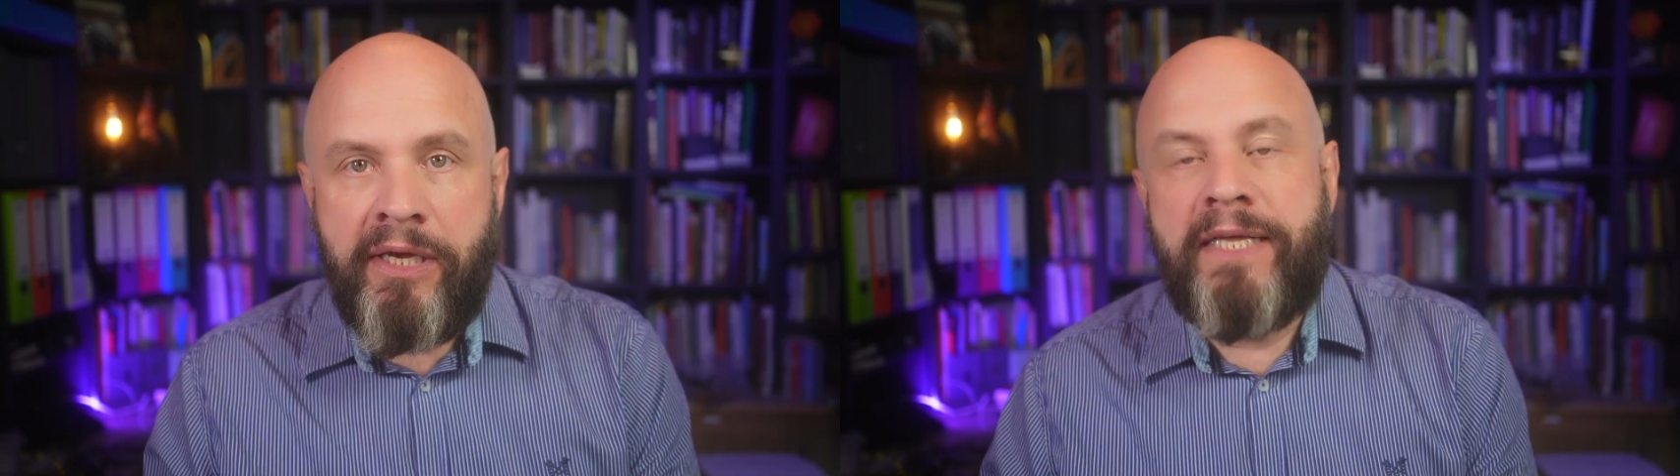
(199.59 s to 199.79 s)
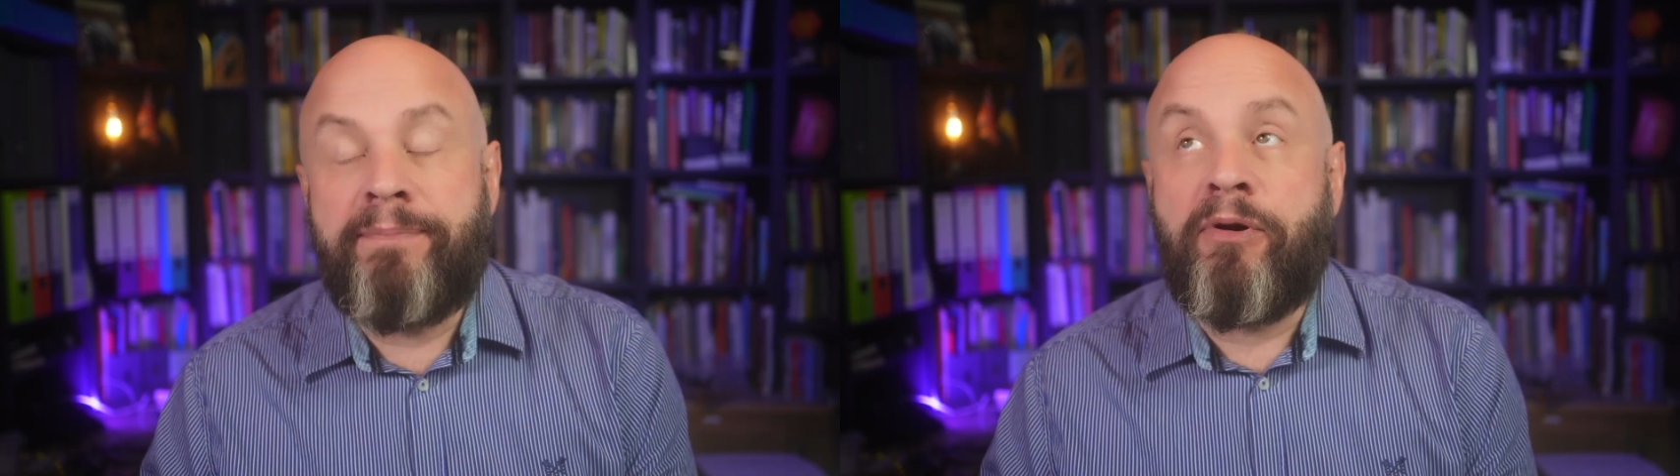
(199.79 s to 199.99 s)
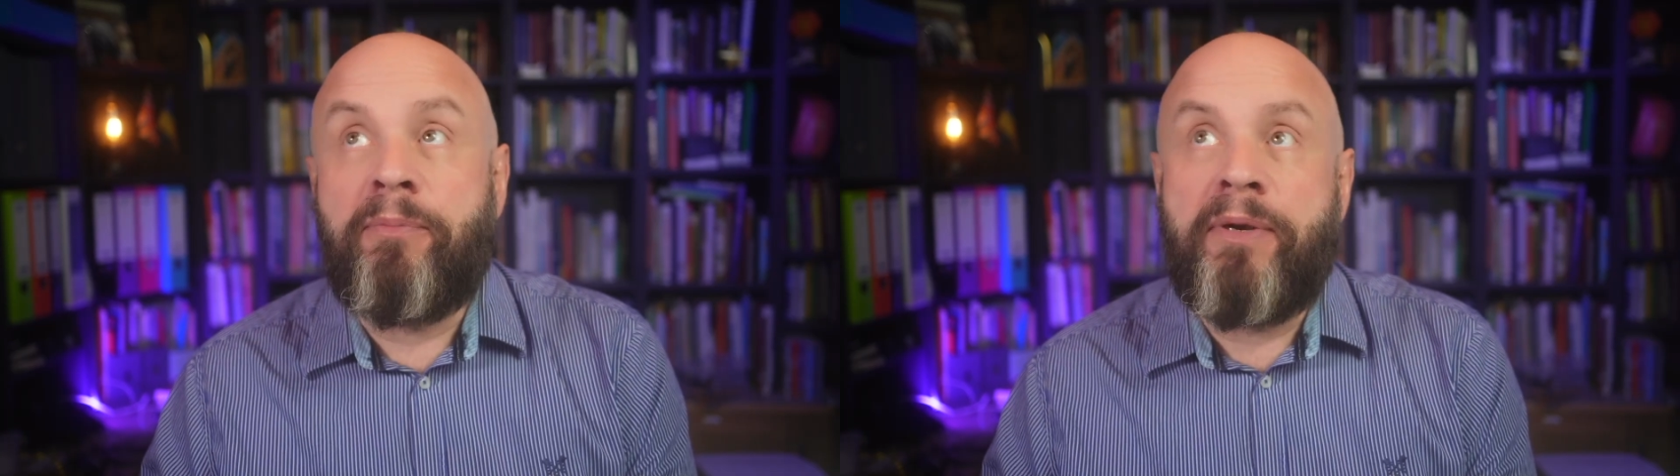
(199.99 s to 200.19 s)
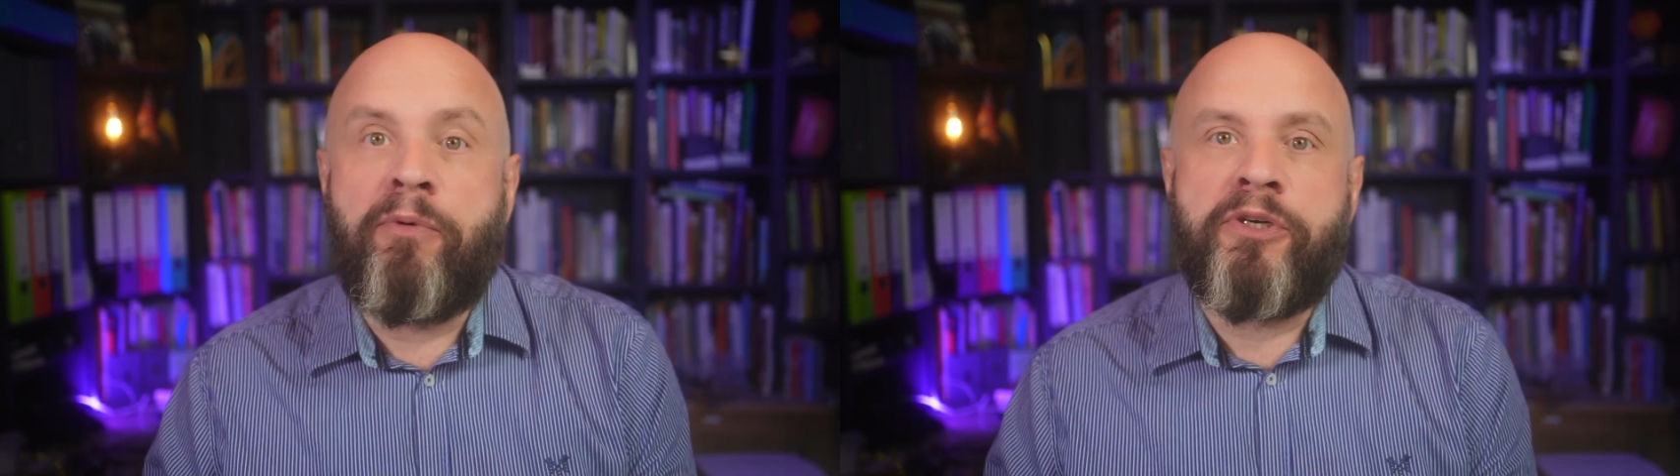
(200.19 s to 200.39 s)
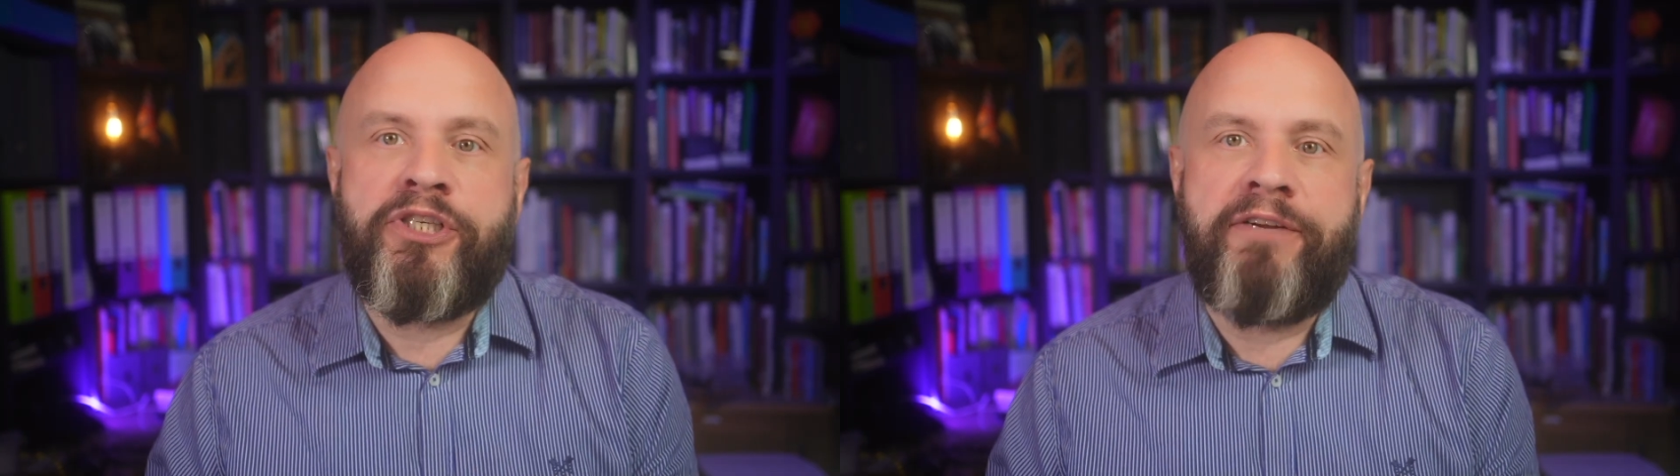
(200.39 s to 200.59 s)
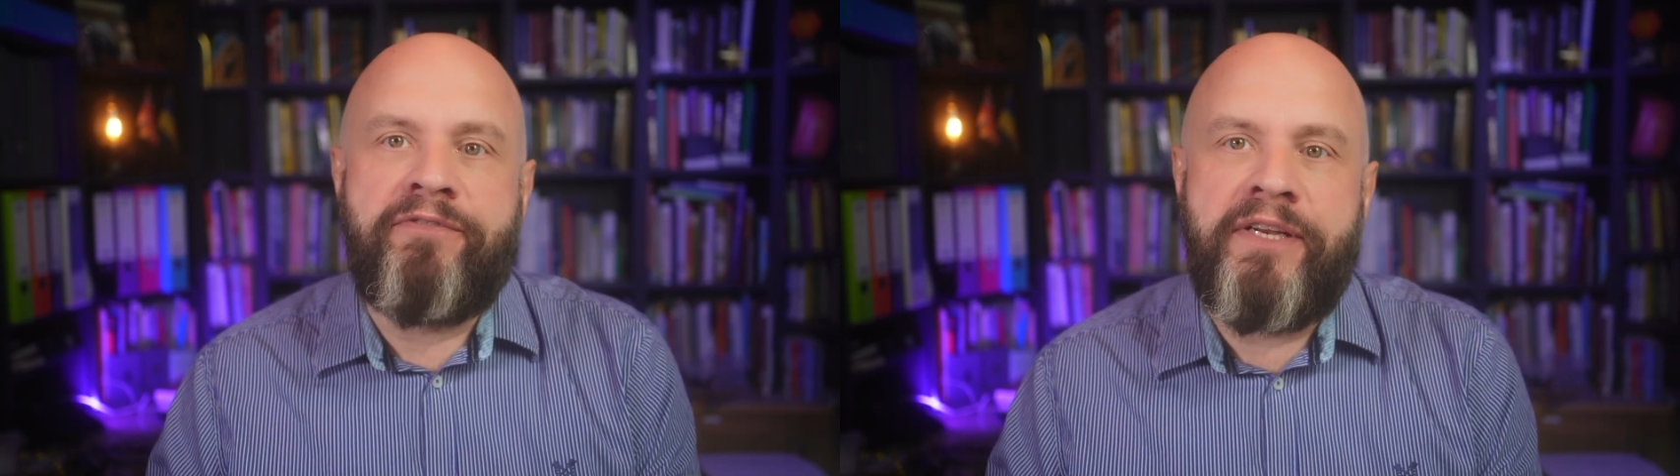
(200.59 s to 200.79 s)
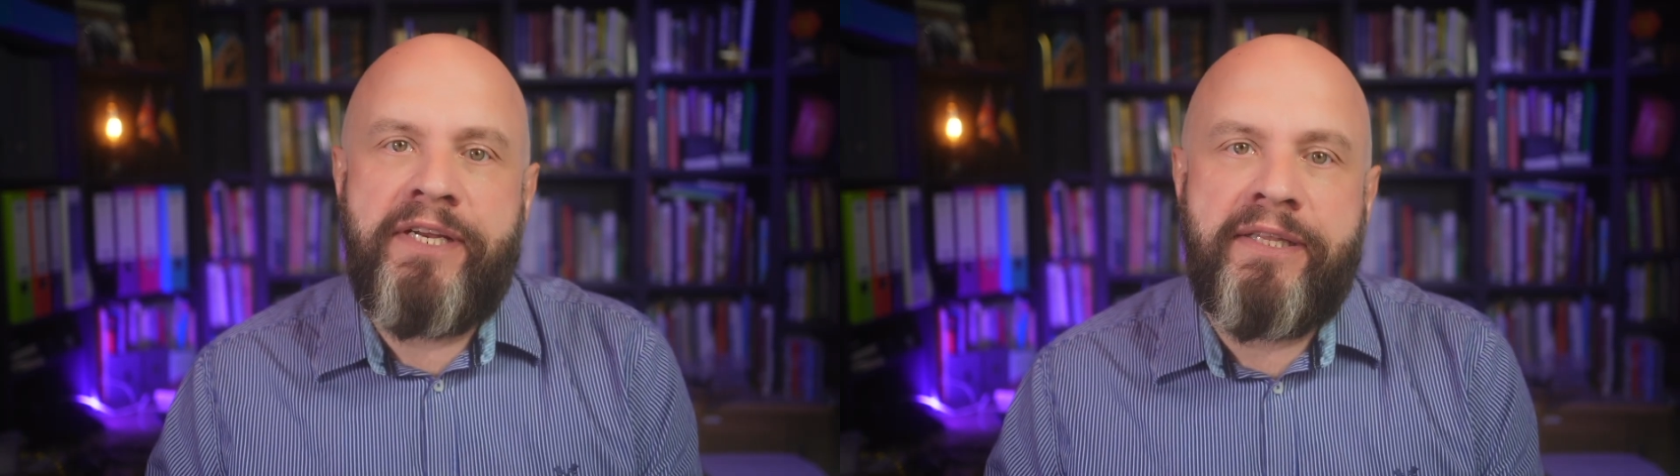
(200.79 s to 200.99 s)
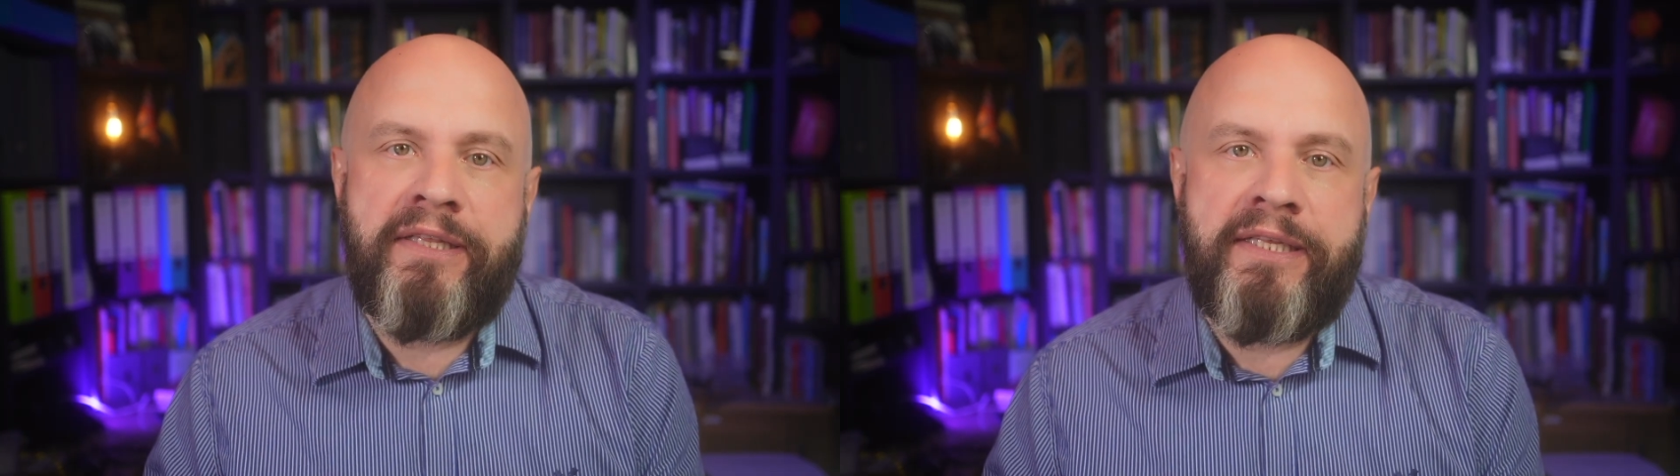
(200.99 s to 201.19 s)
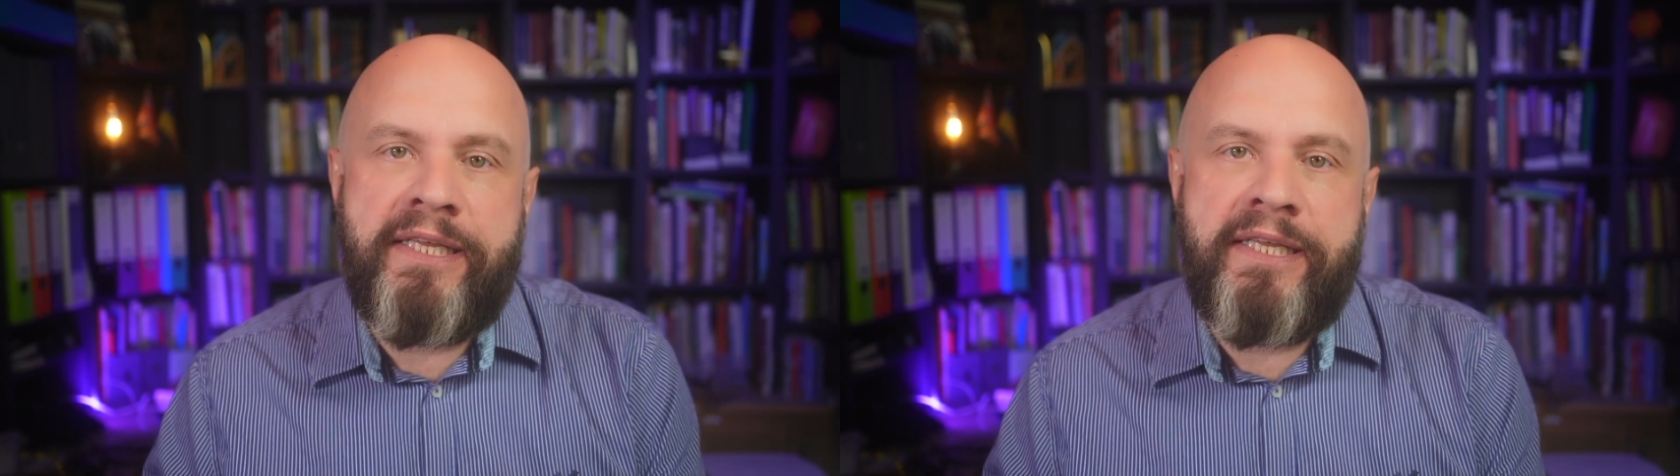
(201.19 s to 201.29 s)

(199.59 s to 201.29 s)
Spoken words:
it probably won't shift the needle